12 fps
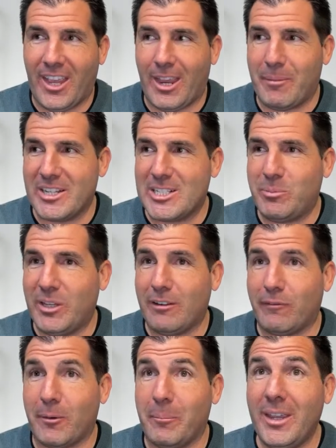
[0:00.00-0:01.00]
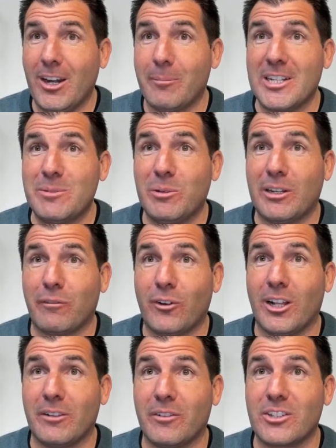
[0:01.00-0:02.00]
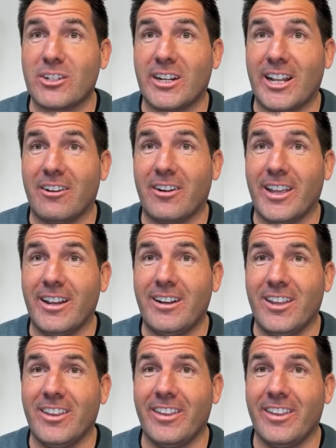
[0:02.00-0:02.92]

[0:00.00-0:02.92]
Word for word: Am I speaking for me or am I speaking for all of us right now, right?